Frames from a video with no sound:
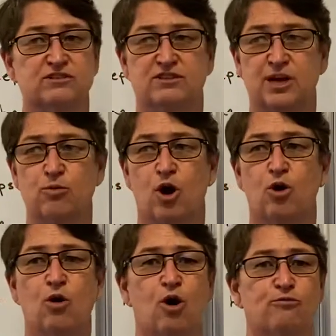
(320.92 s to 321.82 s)

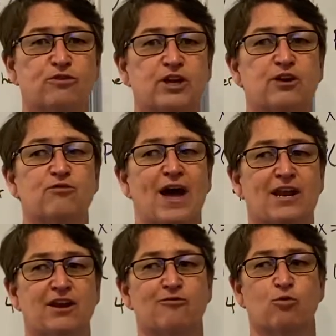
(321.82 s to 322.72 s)
0. Hopefully you've had
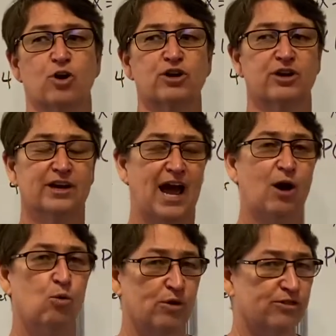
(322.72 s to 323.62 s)
enough work
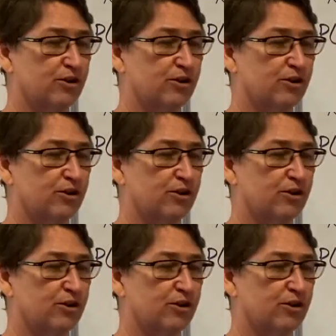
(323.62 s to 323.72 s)
now with